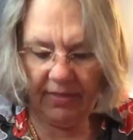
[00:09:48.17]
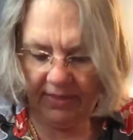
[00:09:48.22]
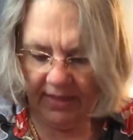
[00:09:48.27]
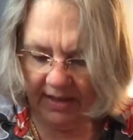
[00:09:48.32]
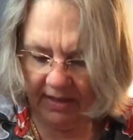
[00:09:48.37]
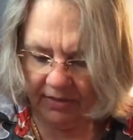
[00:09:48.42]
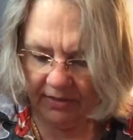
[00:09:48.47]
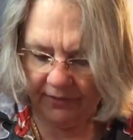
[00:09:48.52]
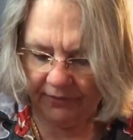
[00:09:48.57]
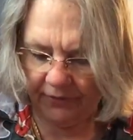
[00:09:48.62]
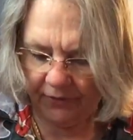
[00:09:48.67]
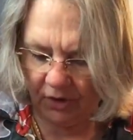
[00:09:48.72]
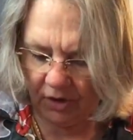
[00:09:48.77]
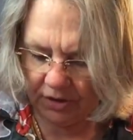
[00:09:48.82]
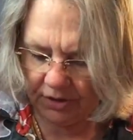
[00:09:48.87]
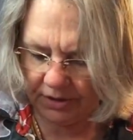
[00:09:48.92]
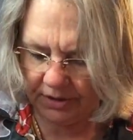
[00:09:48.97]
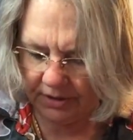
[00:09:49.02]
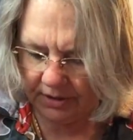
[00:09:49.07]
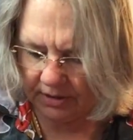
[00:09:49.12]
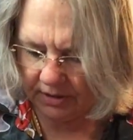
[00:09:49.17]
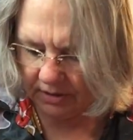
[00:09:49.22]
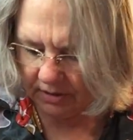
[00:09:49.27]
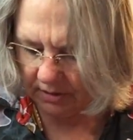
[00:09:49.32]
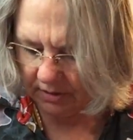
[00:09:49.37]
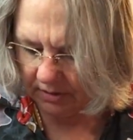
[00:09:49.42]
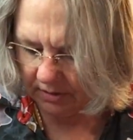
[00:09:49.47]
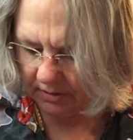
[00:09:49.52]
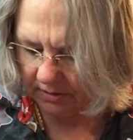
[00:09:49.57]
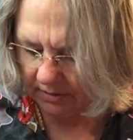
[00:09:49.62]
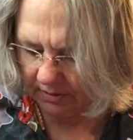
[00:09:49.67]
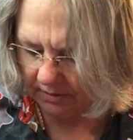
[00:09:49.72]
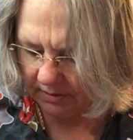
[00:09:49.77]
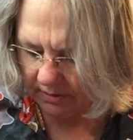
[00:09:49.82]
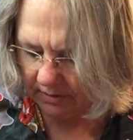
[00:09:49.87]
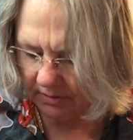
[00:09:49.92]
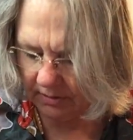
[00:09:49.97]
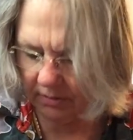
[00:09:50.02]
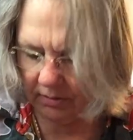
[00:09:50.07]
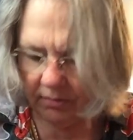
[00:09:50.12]
I think the first
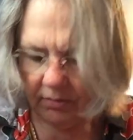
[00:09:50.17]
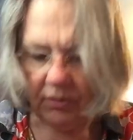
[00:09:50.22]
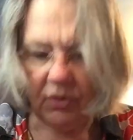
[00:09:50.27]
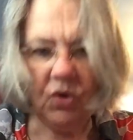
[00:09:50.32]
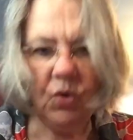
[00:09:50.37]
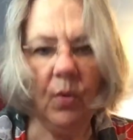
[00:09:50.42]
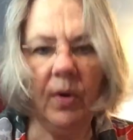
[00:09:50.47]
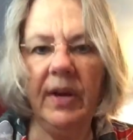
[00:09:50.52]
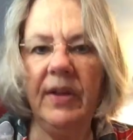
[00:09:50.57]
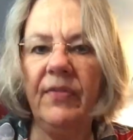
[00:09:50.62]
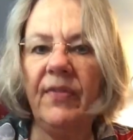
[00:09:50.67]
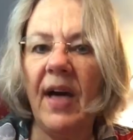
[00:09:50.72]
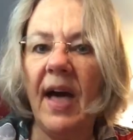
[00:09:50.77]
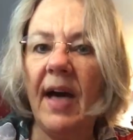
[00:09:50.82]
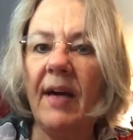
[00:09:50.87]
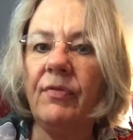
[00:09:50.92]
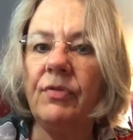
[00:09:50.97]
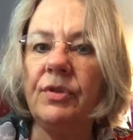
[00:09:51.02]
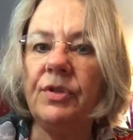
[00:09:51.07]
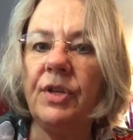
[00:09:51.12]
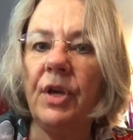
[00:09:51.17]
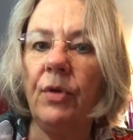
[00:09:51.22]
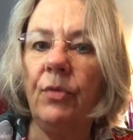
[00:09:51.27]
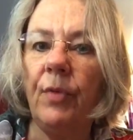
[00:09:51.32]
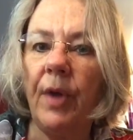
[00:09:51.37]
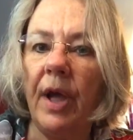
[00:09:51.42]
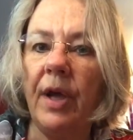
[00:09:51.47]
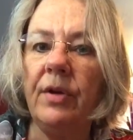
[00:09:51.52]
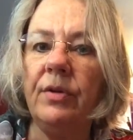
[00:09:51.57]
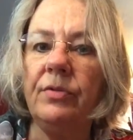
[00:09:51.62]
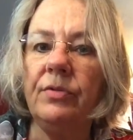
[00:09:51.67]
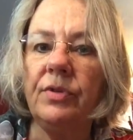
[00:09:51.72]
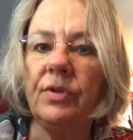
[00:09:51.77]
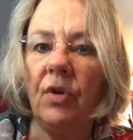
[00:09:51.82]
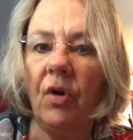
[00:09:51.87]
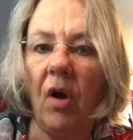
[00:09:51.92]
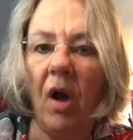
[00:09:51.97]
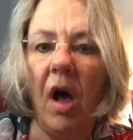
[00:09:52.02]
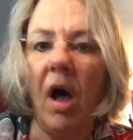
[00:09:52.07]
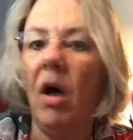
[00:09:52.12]
25 or so rows
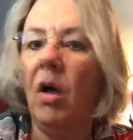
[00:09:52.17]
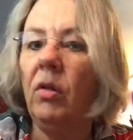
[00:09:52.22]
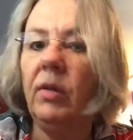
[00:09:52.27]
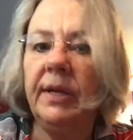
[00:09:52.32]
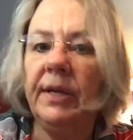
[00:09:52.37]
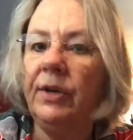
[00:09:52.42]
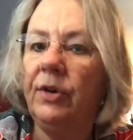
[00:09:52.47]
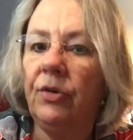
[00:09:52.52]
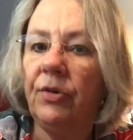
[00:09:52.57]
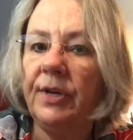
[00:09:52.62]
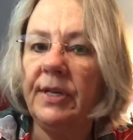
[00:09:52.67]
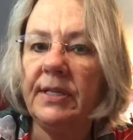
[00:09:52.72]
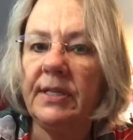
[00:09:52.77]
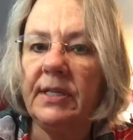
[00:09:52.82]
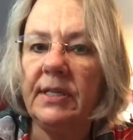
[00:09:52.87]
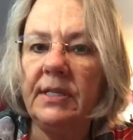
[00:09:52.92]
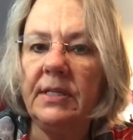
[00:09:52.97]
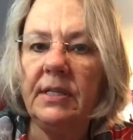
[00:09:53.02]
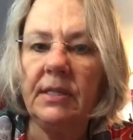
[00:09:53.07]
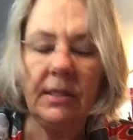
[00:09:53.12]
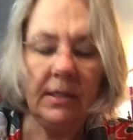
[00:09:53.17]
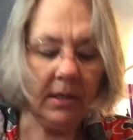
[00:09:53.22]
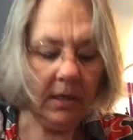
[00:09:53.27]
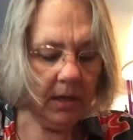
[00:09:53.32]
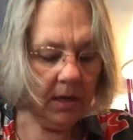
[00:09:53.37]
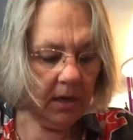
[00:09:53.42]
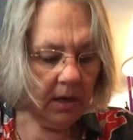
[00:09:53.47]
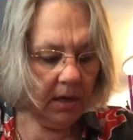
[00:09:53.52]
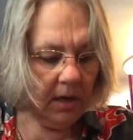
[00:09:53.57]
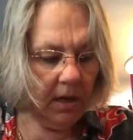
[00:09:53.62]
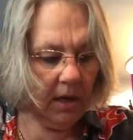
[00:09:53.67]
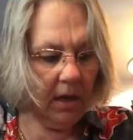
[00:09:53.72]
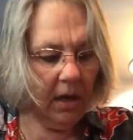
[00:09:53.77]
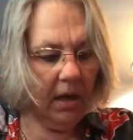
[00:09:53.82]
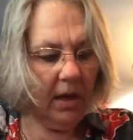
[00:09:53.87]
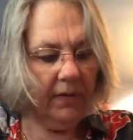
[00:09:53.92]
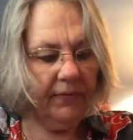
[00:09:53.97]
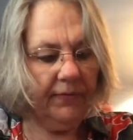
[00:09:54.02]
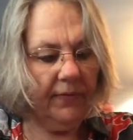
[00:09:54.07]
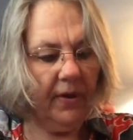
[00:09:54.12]
are all increases
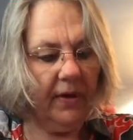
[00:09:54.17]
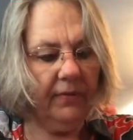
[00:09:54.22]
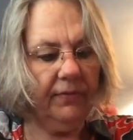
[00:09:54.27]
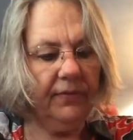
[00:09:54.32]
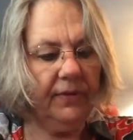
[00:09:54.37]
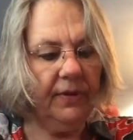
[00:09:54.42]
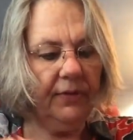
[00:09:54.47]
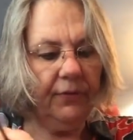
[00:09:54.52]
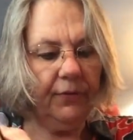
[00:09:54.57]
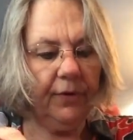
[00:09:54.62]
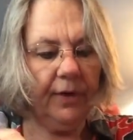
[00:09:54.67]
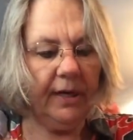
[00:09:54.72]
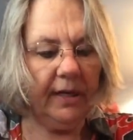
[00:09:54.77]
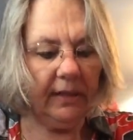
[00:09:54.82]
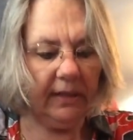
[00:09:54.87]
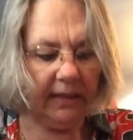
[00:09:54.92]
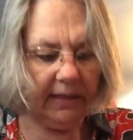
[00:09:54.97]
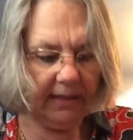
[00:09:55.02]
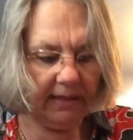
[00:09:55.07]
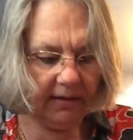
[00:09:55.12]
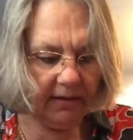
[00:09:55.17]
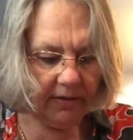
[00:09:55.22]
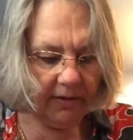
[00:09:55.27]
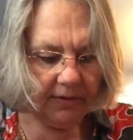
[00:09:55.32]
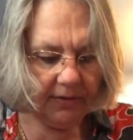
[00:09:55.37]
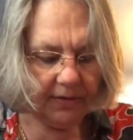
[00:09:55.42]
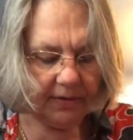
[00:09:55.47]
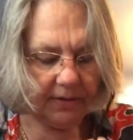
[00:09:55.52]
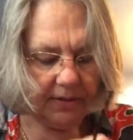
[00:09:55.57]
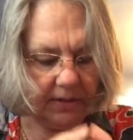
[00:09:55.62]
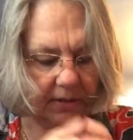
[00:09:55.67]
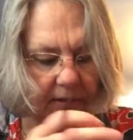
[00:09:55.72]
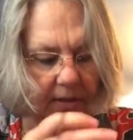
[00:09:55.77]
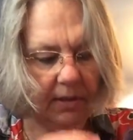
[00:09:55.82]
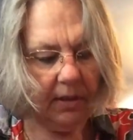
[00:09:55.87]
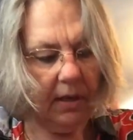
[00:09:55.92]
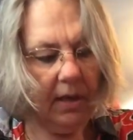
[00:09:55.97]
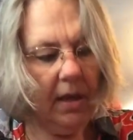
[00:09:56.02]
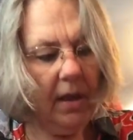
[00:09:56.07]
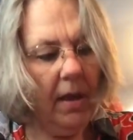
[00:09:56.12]
of differing lengths.
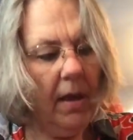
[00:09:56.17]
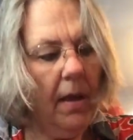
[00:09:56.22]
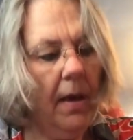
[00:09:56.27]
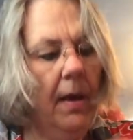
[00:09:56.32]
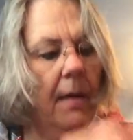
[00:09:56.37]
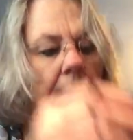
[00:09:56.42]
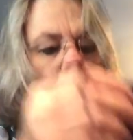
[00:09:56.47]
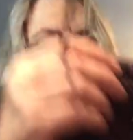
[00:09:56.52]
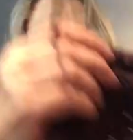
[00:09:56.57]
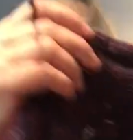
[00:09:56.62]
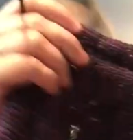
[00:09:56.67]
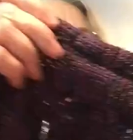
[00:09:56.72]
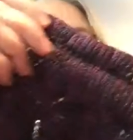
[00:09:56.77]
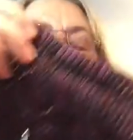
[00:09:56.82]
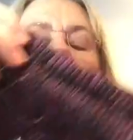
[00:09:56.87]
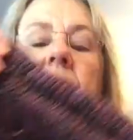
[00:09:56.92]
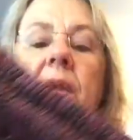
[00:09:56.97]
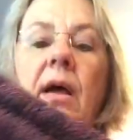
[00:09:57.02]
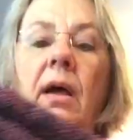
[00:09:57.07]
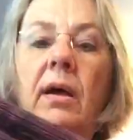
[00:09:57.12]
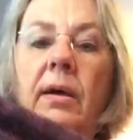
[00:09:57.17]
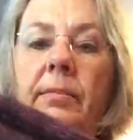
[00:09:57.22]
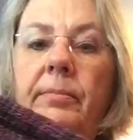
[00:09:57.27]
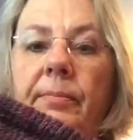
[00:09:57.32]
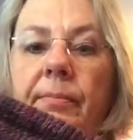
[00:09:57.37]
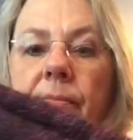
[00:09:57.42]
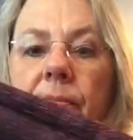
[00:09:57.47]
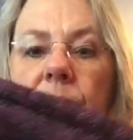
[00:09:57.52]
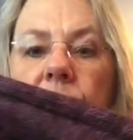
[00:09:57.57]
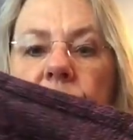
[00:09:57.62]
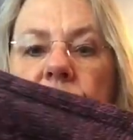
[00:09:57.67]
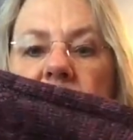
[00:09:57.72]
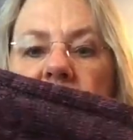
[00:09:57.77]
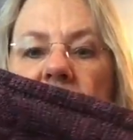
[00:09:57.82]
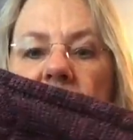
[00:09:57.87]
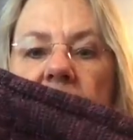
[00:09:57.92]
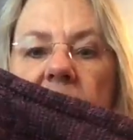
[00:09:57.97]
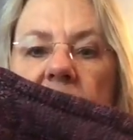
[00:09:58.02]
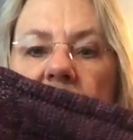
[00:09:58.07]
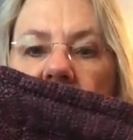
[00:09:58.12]
But you
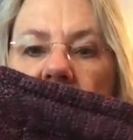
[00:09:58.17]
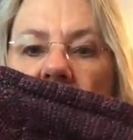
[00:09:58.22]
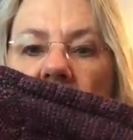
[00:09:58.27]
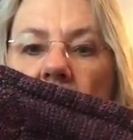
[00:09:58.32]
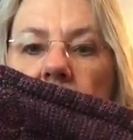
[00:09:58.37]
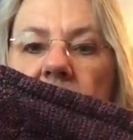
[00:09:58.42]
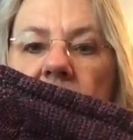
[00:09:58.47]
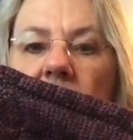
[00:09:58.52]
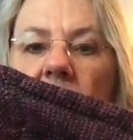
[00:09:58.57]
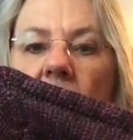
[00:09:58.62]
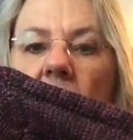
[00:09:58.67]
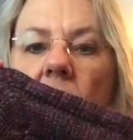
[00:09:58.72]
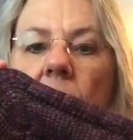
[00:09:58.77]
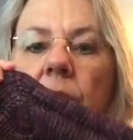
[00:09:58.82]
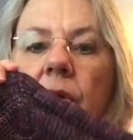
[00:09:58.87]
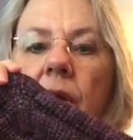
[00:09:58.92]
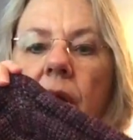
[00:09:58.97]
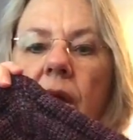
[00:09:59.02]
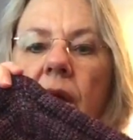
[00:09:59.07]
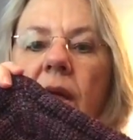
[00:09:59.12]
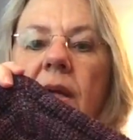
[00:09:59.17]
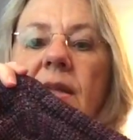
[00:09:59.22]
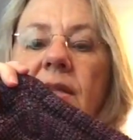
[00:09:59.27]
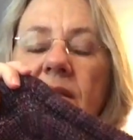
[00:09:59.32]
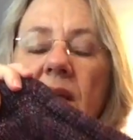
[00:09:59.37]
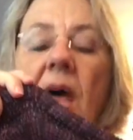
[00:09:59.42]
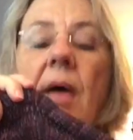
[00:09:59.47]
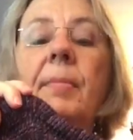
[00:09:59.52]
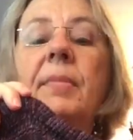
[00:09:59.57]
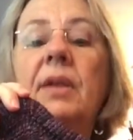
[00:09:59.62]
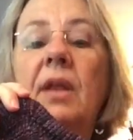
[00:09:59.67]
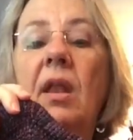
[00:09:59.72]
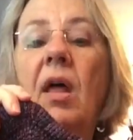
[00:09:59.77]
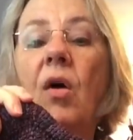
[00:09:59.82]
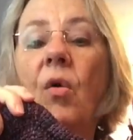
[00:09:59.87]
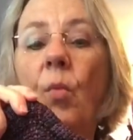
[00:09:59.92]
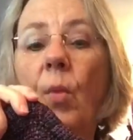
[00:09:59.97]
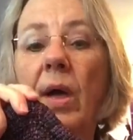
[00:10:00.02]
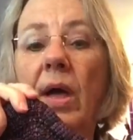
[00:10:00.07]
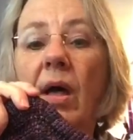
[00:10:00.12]
see it's coming along it's coming
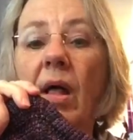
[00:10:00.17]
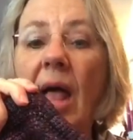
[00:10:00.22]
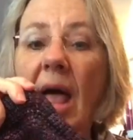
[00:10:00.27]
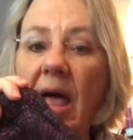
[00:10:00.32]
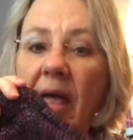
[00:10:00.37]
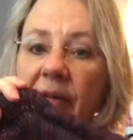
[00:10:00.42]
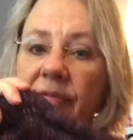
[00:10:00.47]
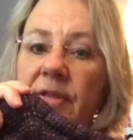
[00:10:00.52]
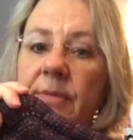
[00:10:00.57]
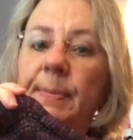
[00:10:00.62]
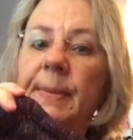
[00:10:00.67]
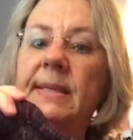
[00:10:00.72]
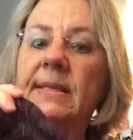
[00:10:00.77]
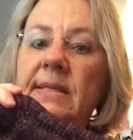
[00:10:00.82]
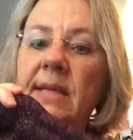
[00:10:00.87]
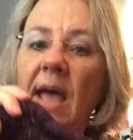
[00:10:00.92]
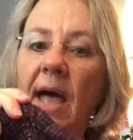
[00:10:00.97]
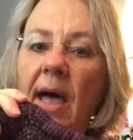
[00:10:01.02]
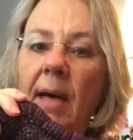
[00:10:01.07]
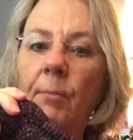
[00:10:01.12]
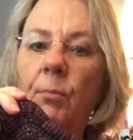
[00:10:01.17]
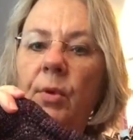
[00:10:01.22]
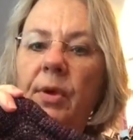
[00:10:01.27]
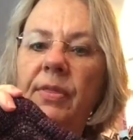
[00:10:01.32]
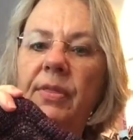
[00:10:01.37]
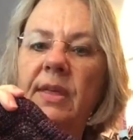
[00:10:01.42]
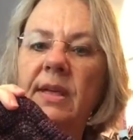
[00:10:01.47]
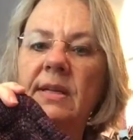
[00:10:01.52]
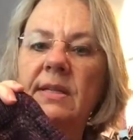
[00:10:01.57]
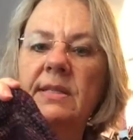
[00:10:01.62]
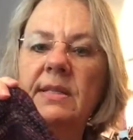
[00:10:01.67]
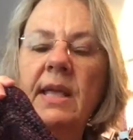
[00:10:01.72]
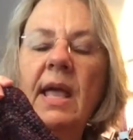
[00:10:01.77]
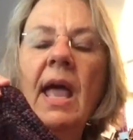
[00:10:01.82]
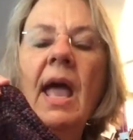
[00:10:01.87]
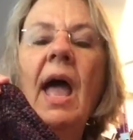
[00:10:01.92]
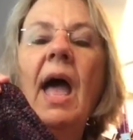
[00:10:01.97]
along well. I have spent time with this.